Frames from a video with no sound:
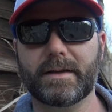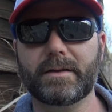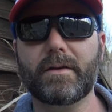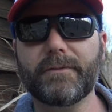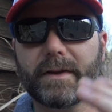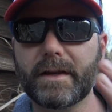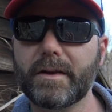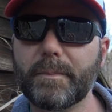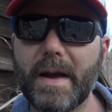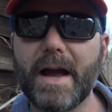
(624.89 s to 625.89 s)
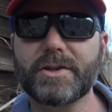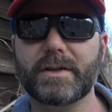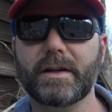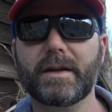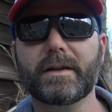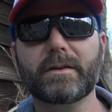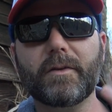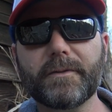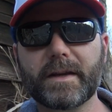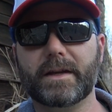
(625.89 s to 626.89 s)
Don't forget your passion.
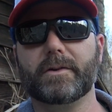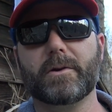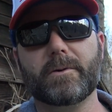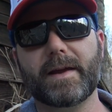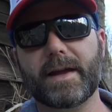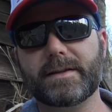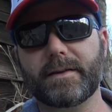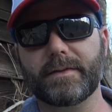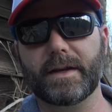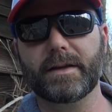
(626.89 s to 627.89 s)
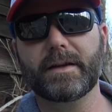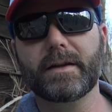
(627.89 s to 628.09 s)
Don't forget your creativity.